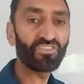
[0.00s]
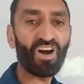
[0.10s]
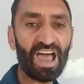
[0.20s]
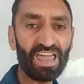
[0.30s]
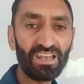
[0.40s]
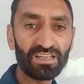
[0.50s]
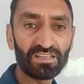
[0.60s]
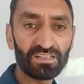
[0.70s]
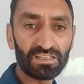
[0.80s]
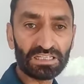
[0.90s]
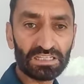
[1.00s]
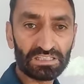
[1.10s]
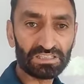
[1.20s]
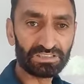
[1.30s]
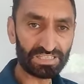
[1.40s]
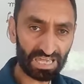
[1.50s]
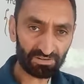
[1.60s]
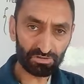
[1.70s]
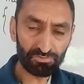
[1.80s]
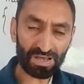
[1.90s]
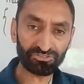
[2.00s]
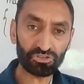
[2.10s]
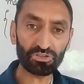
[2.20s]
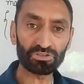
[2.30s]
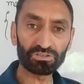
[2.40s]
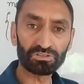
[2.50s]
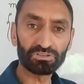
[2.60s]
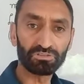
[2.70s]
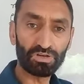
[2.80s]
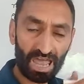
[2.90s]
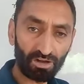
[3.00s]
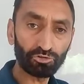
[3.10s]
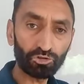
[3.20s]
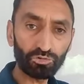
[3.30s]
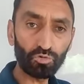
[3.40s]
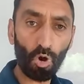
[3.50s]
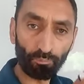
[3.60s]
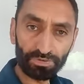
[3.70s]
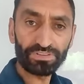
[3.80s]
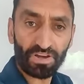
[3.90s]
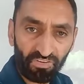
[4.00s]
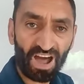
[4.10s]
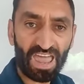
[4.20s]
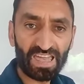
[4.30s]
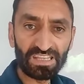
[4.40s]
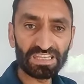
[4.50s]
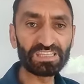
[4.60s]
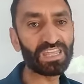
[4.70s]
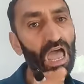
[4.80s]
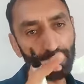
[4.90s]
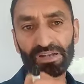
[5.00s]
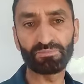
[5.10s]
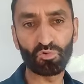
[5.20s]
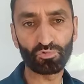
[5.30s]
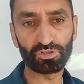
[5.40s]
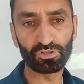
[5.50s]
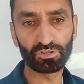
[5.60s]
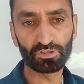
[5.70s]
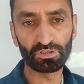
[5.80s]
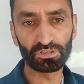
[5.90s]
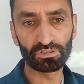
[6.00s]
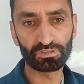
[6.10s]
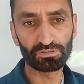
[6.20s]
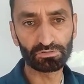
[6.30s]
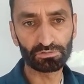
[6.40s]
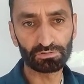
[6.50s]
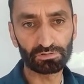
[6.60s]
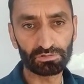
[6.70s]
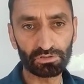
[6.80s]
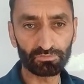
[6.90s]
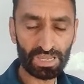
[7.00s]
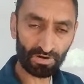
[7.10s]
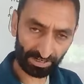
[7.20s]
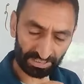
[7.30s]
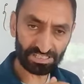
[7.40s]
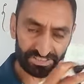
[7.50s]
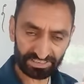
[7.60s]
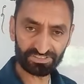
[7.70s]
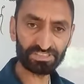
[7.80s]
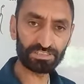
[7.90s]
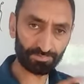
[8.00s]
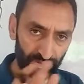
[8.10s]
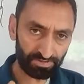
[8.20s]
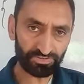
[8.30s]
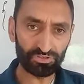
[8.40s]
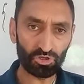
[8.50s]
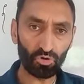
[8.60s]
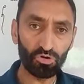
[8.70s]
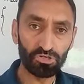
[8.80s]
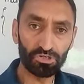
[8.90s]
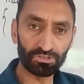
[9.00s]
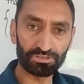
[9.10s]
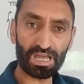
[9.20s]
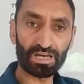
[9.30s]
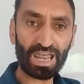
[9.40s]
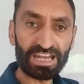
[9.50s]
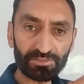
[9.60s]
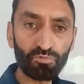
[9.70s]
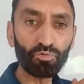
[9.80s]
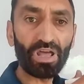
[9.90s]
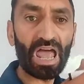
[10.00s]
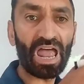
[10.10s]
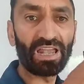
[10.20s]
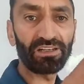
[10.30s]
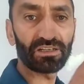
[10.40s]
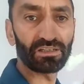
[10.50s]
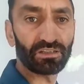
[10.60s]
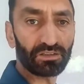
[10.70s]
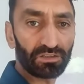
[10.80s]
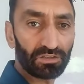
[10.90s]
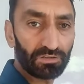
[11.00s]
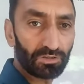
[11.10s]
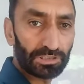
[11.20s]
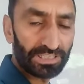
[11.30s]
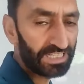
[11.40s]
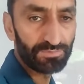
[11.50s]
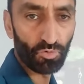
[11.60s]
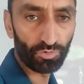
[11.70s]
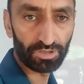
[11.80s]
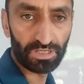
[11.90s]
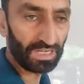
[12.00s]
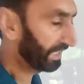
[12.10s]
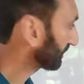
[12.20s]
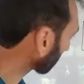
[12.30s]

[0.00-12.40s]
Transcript: file, that we have to open the file in the append mode. We have already discussed it in the previous video, the write mode and read mode. In the